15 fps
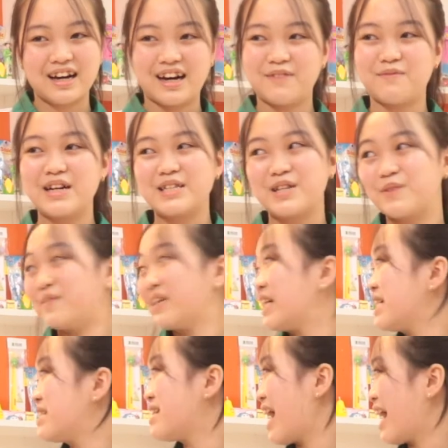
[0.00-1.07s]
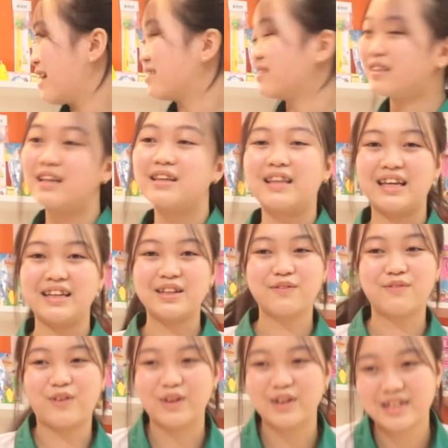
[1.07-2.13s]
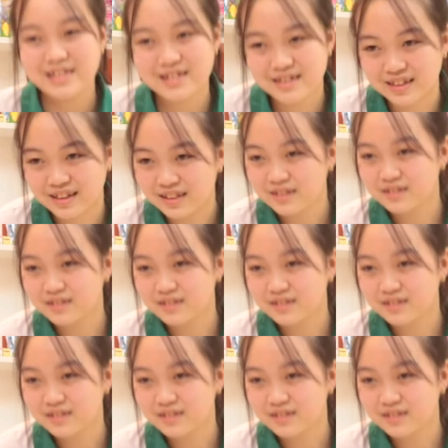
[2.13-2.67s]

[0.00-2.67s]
My topic is end. Thank you for listening.